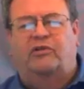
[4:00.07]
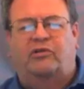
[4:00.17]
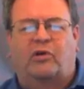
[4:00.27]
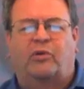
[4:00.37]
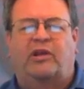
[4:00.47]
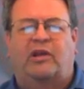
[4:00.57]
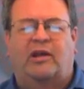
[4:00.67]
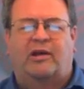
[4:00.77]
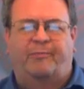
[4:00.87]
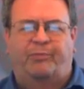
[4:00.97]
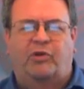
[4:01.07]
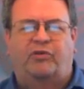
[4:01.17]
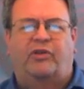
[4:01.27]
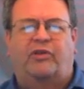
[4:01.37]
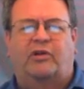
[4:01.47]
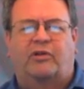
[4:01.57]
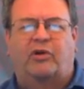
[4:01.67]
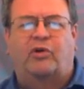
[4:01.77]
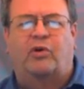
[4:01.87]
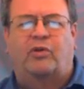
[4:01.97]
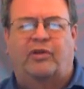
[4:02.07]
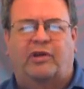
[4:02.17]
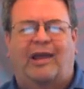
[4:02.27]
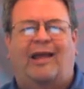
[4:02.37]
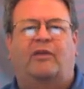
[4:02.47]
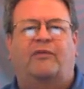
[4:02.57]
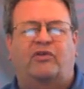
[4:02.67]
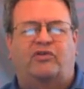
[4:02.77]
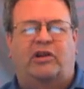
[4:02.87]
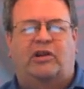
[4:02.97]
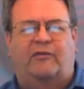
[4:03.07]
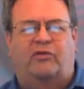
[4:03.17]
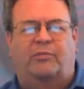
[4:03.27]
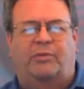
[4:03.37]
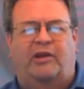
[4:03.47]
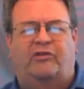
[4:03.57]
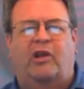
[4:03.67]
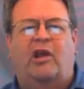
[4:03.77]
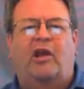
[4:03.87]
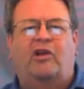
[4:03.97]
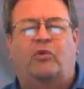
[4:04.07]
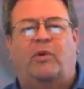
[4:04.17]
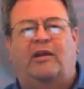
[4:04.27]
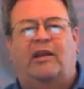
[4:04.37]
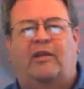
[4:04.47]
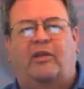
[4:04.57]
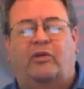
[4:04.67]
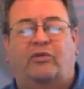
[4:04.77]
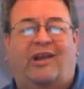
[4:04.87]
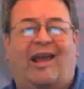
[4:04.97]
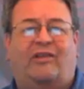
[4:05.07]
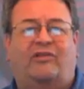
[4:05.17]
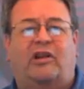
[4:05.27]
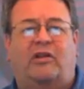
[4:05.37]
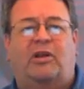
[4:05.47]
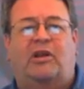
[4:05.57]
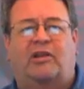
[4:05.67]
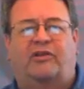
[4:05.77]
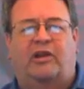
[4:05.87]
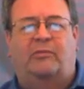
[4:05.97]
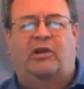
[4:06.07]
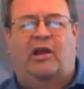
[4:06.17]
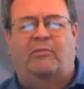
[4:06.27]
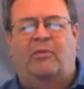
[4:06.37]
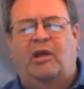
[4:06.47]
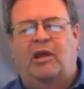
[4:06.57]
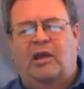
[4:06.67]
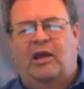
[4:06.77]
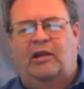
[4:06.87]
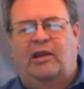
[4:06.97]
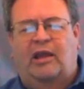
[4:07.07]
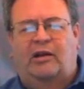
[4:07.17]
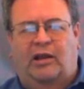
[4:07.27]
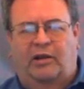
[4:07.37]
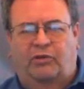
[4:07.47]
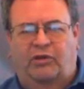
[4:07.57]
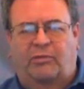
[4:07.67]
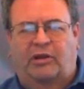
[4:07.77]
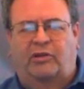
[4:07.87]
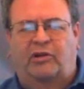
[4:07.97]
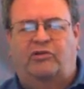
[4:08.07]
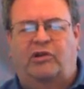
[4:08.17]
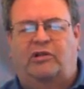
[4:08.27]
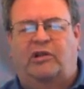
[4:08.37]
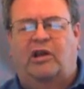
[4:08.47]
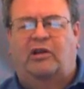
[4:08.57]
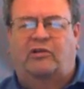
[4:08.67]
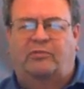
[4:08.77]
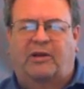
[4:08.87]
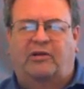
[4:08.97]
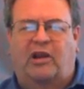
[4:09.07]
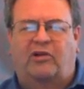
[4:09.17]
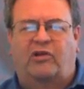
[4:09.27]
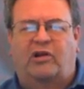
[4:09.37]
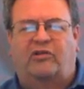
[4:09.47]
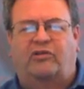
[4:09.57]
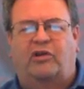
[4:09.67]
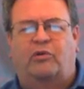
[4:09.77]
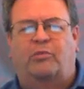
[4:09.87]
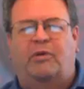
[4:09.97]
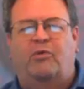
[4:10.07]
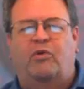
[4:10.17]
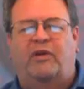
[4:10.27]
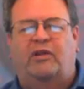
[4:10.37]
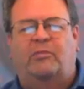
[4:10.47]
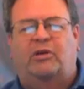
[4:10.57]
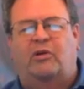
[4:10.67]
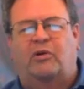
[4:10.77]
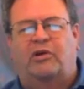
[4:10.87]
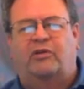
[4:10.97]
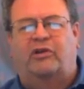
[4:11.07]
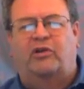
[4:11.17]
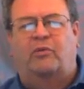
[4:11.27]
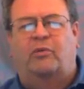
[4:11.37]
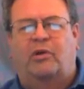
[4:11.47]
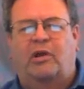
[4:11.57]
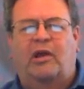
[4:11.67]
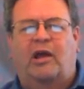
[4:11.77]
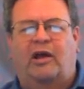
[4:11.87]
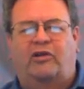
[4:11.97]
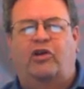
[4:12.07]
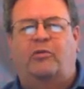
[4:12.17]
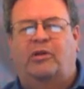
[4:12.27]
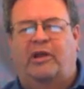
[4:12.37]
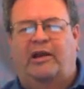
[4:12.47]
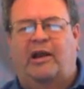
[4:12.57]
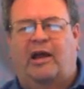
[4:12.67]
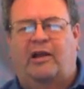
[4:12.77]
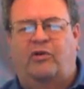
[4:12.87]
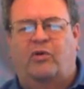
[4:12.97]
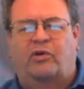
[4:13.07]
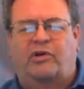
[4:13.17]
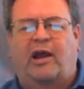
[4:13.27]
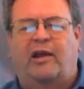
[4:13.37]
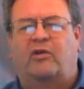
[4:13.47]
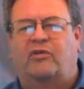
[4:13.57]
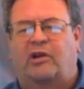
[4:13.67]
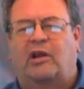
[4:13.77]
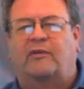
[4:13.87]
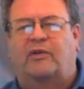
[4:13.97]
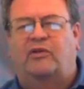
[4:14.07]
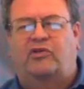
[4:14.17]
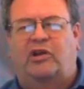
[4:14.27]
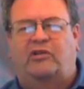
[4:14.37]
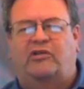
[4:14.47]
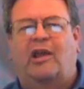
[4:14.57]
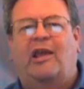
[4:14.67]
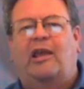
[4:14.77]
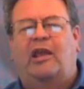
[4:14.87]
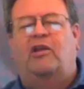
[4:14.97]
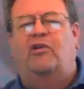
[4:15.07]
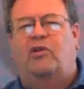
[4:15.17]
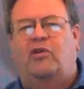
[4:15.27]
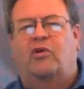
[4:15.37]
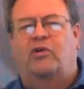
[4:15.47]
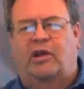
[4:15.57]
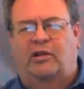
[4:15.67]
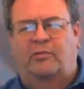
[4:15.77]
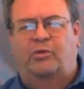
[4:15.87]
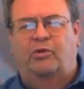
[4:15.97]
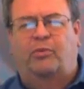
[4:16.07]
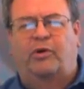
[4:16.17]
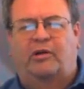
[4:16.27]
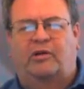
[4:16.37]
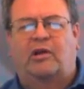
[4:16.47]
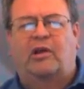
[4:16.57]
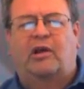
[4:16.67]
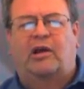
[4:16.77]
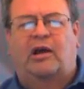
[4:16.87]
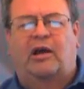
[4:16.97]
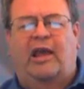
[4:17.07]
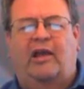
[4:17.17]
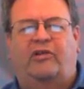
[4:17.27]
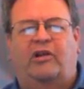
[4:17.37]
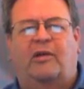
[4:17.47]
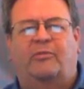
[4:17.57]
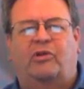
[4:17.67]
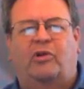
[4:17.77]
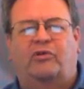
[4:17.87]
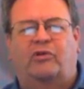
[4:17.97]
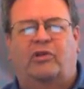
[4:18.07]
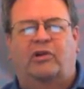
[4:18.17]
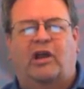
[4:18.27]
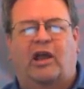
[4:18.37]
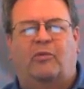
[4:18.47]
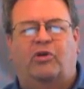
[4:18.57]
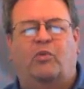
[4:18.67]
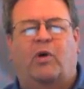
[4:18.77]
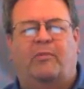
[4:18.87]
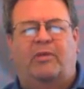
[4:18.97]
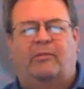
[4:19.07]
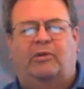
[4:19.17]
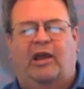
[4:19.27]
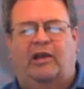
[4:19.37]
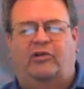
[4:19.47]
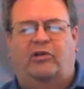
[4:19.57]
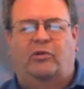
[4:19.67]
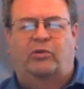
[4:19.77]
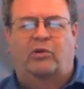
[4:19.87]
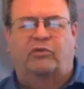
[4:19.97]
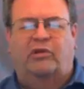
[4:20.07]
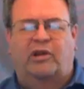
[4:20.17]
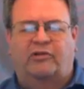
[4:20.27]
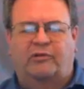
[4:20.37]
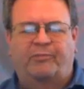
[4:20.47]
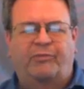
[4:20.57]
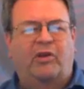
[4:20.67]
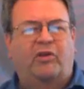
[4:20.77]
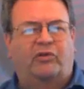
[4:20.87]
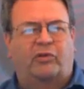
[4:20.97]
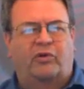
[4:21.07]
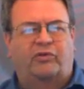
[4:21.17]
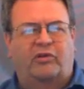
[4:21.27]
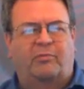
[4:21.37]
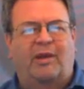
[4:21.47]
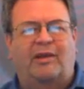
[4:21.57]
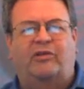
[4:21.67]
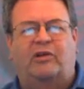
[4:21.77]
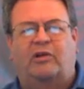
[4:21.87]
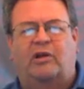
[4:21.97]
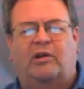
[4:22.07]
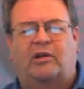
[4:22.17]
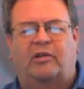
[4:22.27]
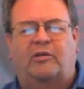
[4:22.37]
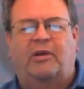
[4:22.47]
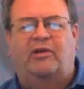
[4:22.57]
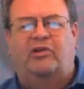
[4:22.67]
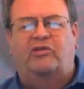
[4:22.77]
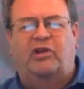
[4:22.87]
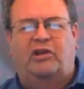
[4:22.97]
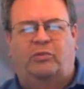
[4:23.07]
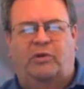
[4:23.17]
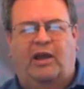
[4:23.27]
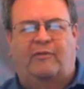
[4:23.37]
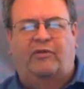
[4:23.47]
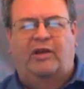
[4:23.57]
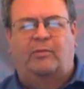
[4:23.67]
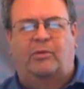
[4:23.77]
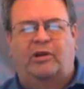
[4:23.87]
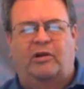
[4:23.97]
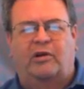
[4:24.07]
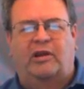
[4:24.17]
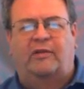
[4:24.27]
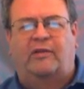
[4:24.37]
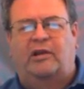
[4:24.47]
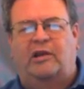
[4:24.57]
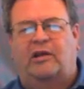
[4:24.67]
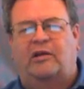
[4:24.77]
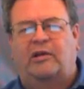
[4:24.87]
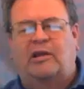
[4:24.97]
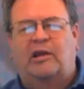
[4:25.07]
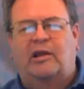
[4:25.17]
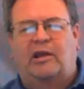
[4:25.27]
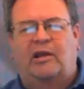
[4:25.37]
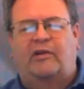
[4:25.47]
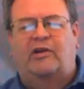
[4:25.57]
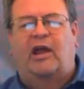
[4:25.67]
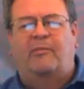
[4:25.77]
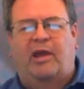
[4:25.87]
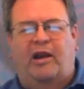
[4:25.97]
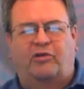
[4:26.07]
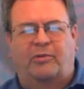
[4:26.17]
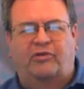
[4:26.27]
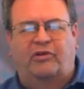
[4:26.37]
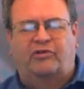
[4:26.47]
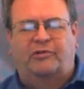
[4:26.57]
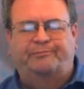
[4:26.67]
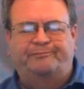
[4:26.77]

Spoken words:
and so using the elephant sheet gives you a place to write down that those tasks need to be done sometime. Again, like with the monthly sheet, the expectation is that you will be moving the materials that you accumulate on your tigers and elephant sheets into your daily blueprint as it comes closer to the time when you want to be able to execute those things. So those are the basic sheets we have available here in the time management system.